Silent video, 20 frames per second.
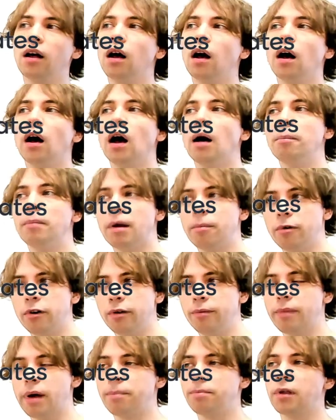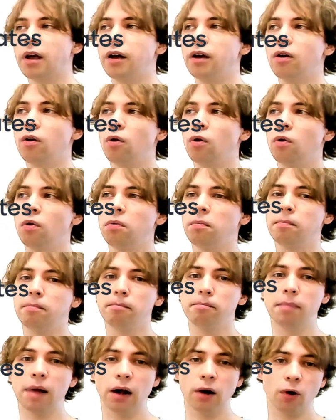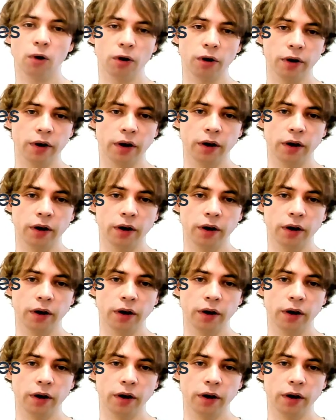memory mapped IO, Malloc.